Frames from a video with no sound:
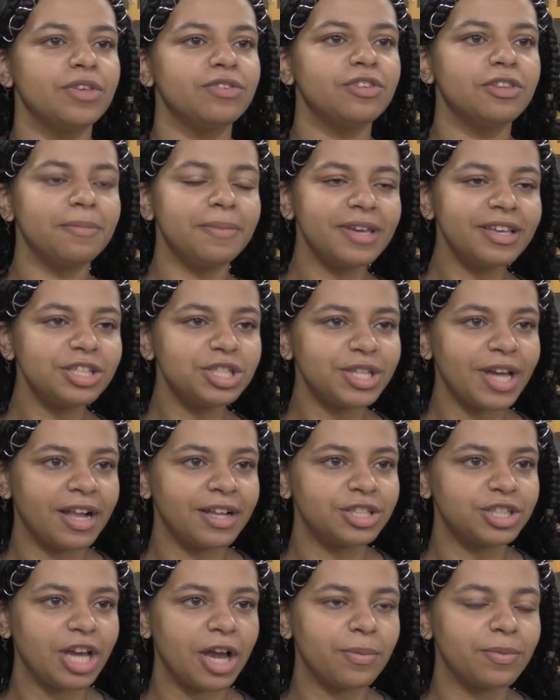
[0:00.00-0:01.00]
So the biggest
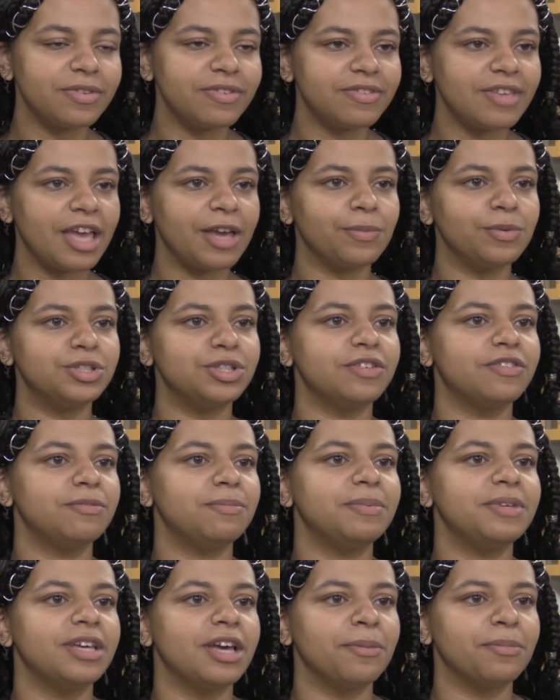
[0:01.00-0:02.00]
challenge I would say would
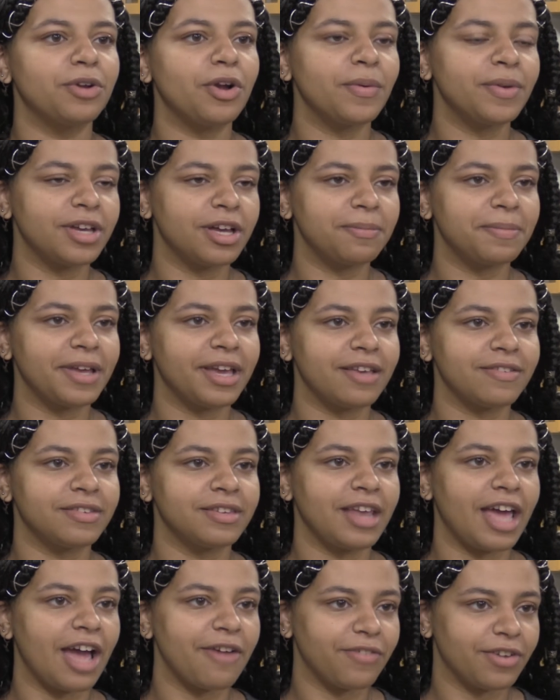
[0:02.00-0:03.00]
just be growing up like as
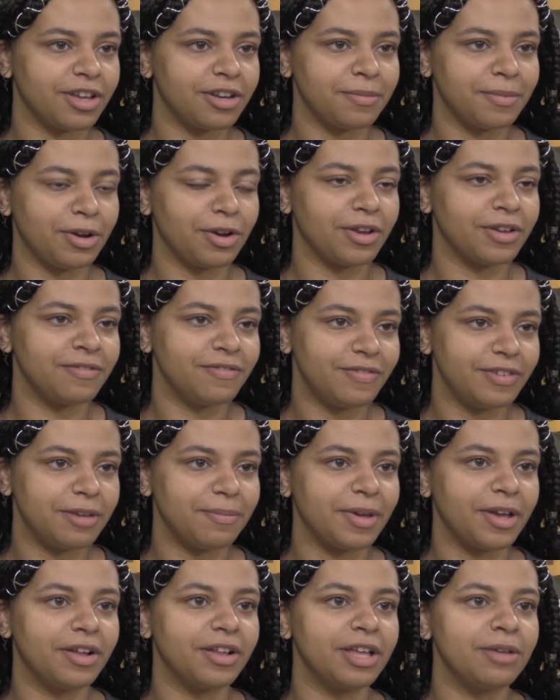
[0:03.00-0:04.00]
an African-American
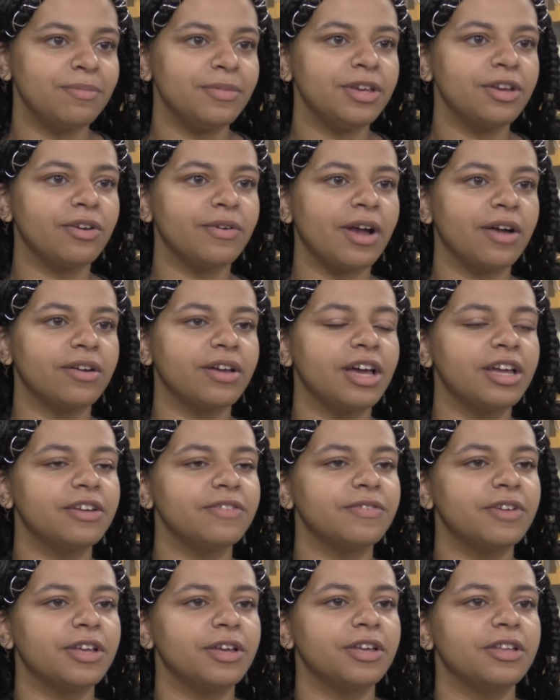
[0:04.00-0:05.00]
female and being around kind
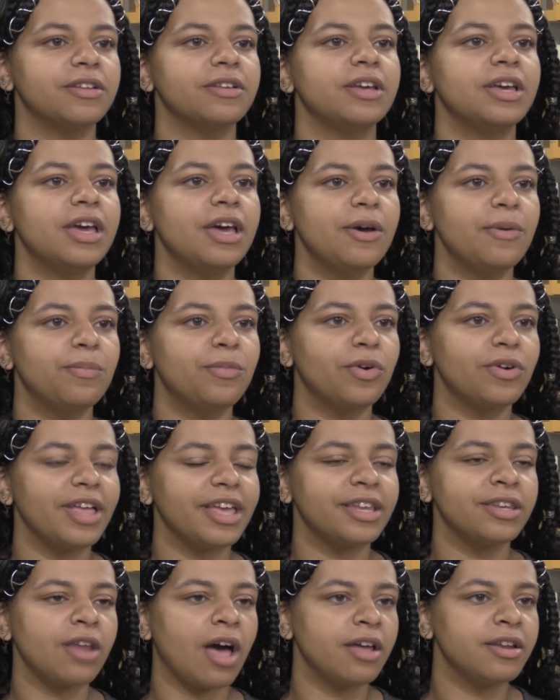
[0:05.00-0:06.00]
of a more
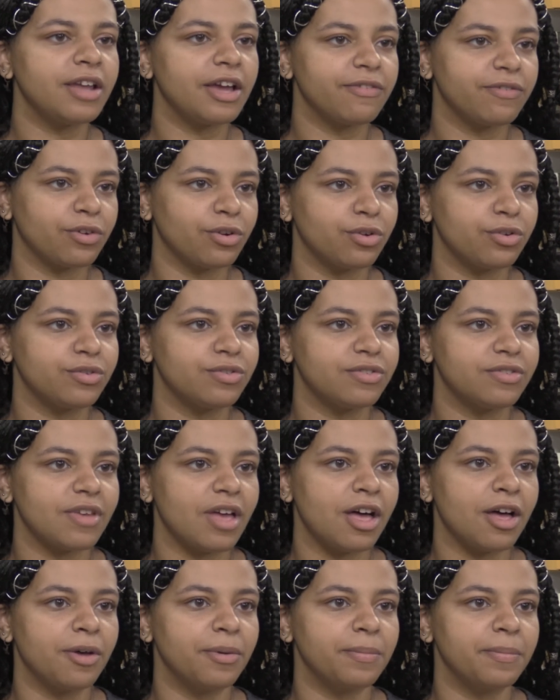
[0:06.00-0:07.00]
like non-diverse
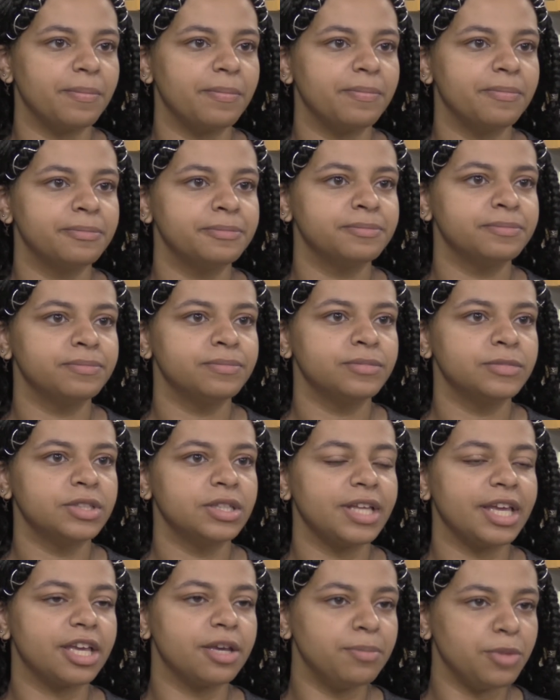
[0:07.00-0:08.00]

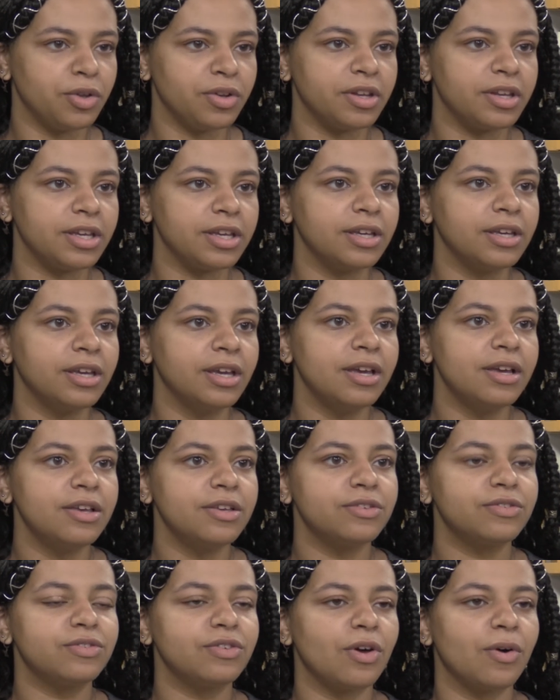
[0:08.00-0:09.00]
like community.
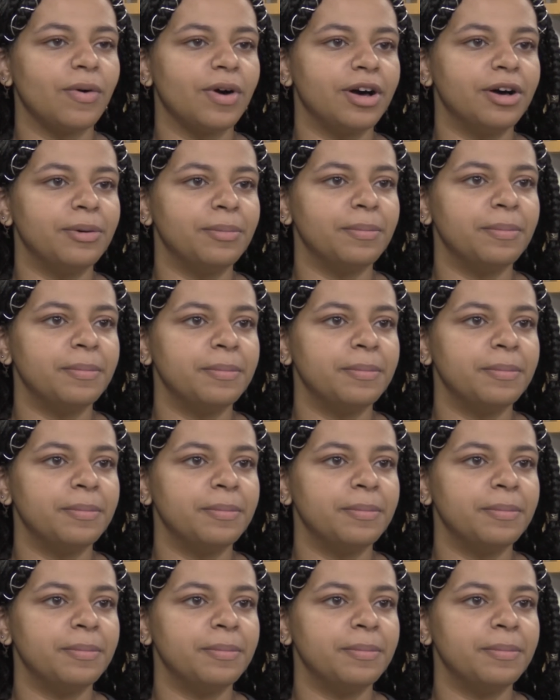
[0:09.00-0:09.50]
So